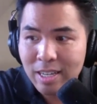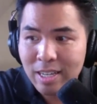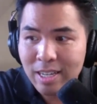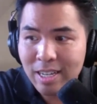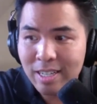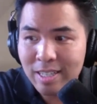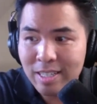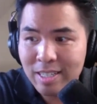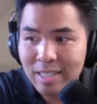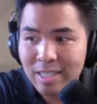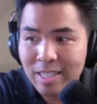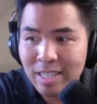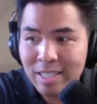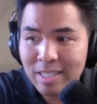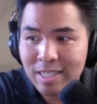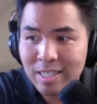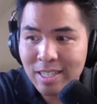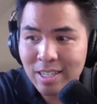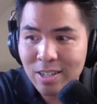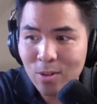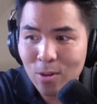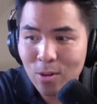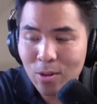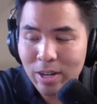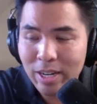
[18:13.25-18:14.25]

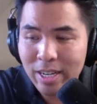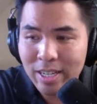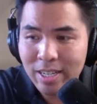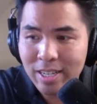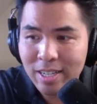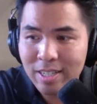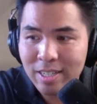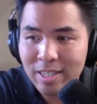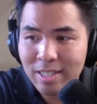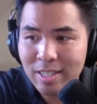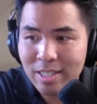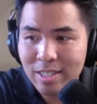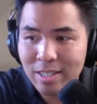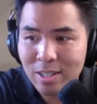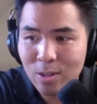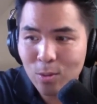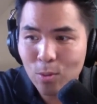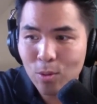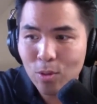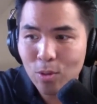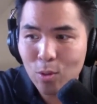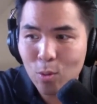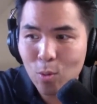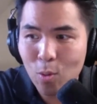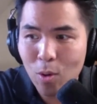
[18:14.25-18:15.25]
consistent or inconsistent with